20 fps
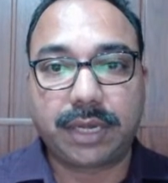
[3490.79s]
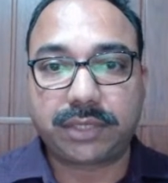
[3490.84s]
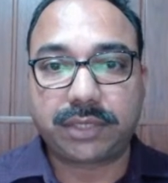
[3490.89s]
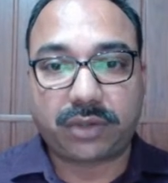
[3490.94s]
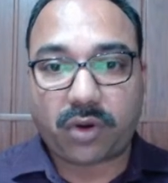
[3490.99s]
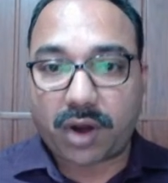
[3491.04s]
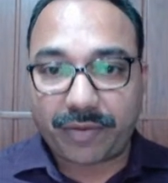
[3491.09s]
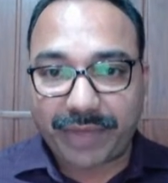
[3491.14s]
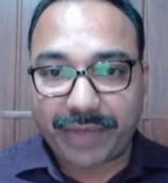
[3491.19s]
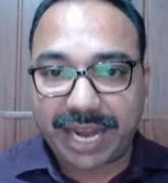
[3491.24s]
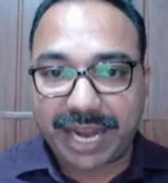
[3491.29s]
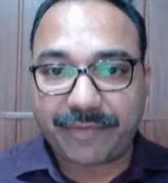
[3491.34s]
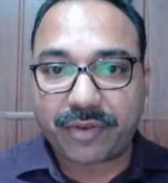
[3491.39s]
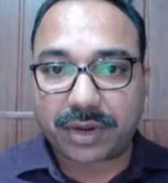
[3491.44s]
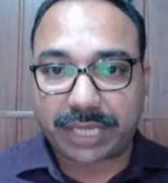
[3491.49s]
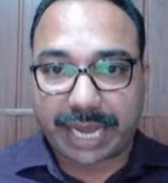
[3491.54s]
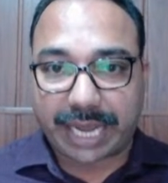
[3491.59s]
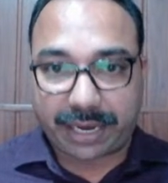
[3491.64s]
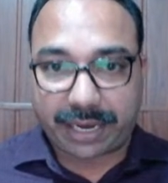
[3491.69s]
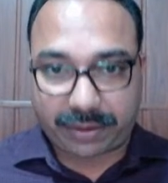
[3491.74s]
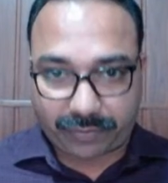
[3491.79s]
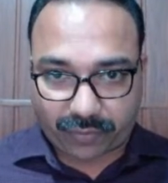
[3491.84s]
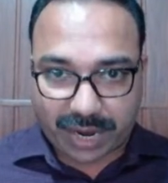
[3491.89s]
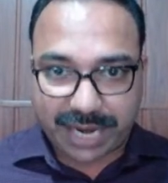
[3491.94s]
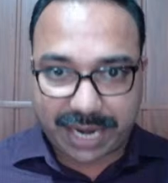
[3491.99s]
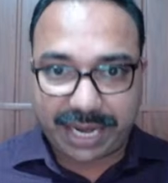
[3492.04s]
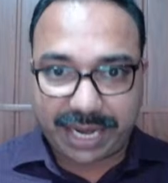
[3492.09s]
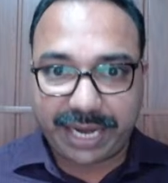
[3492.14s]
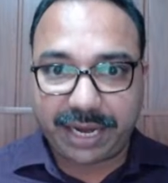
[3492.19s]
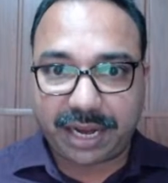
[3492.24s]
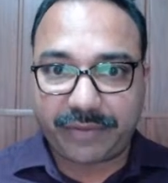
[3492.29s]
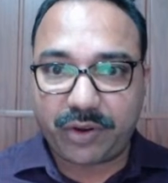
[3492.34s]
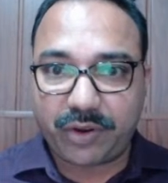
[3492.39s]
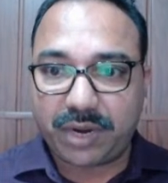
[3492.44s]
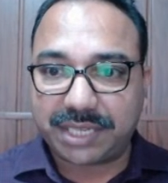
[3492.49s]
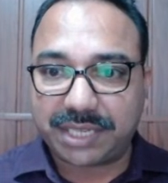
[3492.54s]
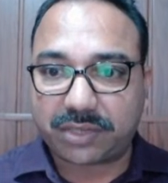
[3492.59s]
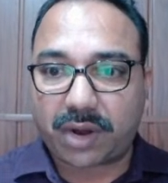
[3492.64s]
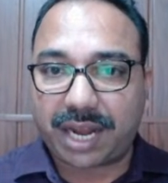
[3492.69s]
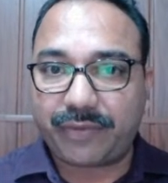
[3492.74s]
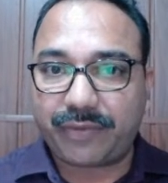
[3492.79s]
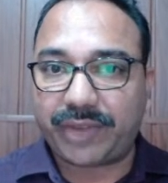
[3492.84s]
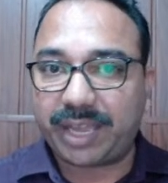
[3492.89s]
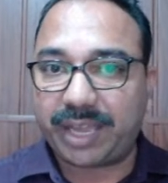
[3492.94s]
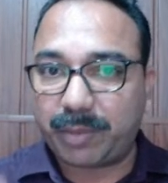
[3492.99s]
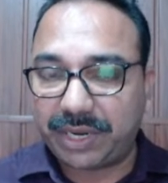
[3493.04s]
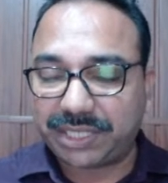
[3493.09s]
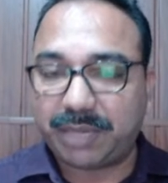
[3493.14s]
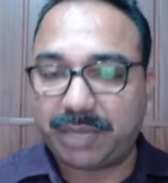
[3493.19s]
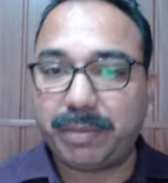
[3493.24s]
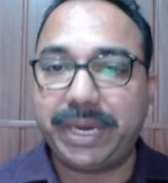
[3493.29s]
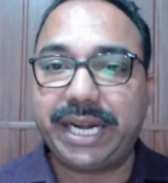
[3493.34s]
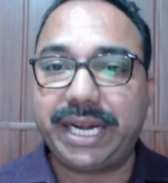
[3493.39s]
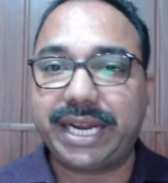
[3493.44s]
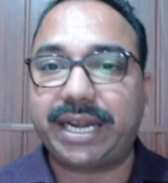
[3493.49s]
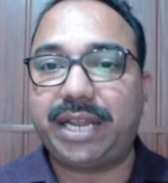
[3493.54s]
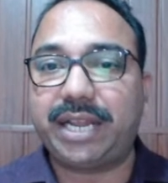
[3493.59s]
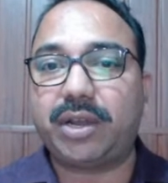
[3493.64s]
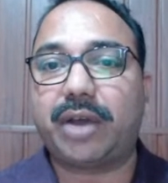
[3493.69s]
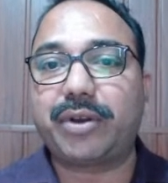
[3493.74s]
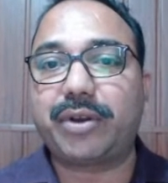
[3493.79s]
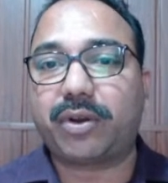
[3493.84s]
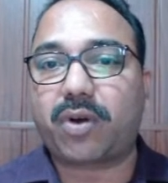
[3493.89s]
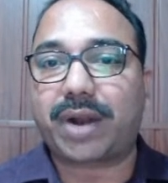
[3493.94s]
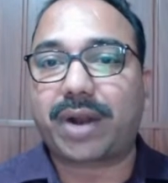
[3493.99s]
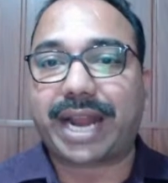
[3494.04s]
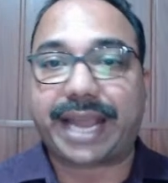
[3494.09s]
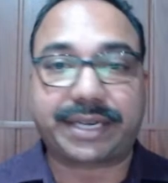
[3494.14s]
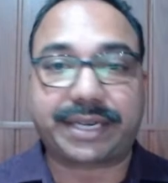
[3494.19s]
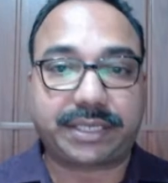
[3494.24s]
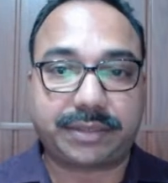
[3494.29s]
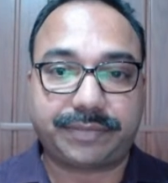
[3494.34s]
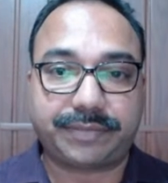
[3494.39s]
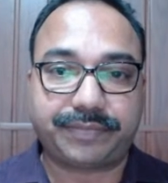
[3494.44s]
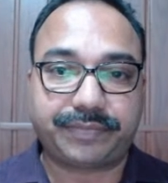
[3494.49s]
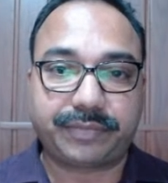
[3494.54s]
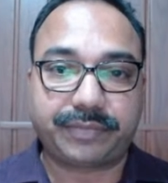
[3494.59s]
So don't wait for that. One interview disqualifying means immediately you have to contact.